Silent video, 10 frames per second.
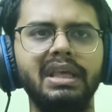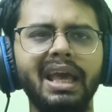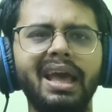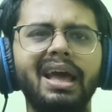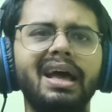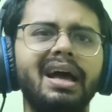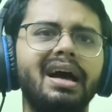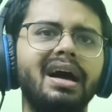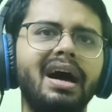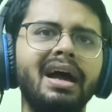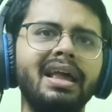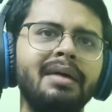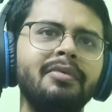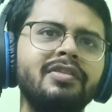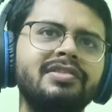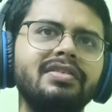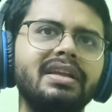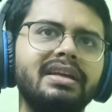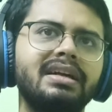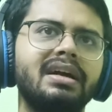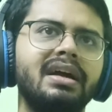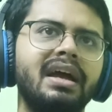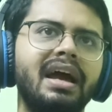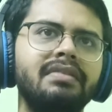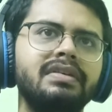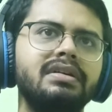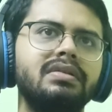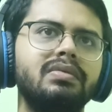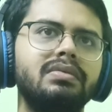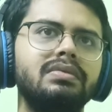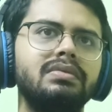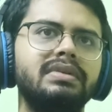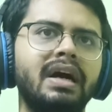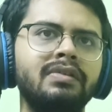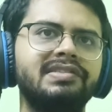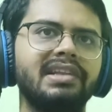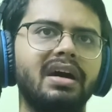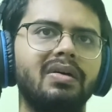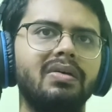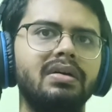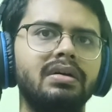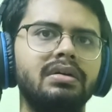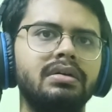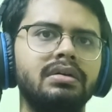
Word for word: Yeah, I am also like having doubts now.